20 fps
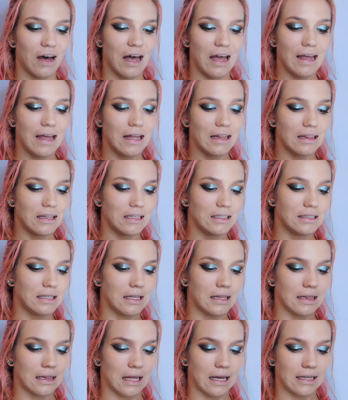I got this
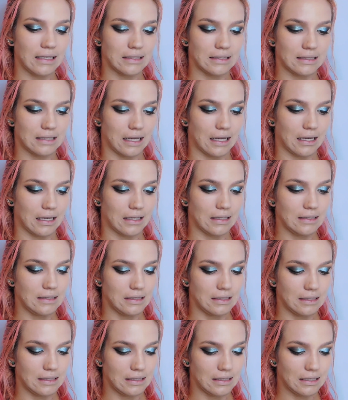in Light Sand.
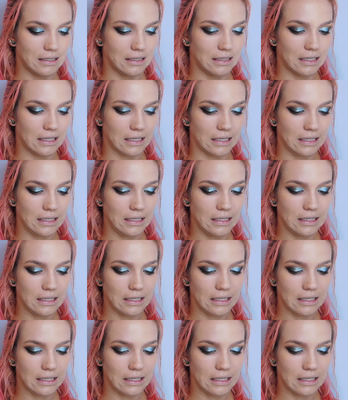Again,